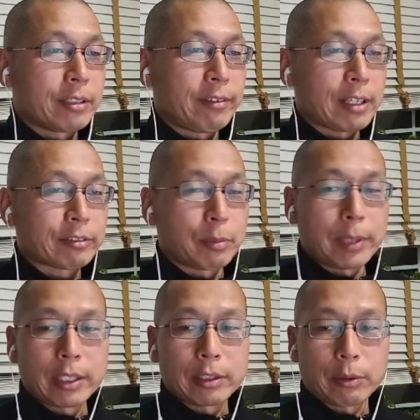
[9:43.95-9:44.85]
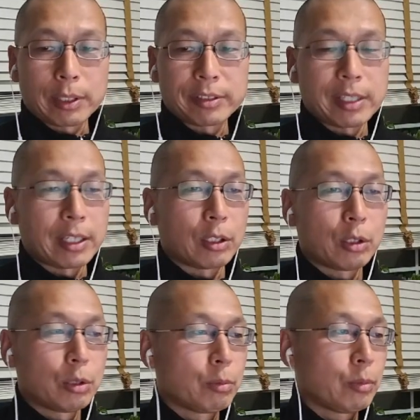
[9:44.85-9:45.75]
effects from mandatory
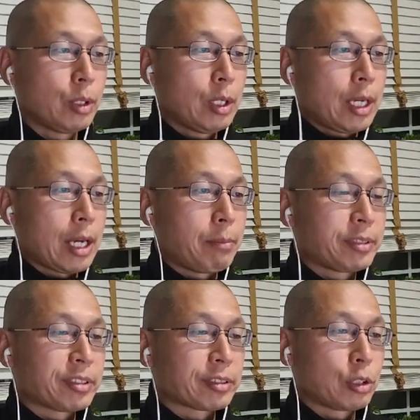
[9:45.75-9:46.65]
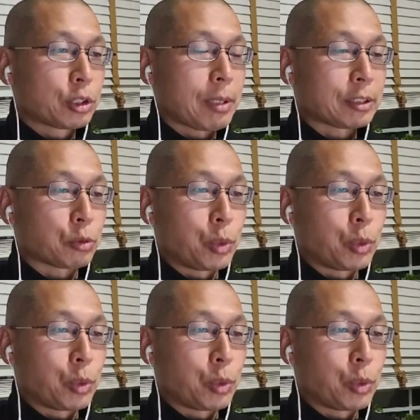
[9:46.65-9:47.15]
stay-at-home and business closure policies,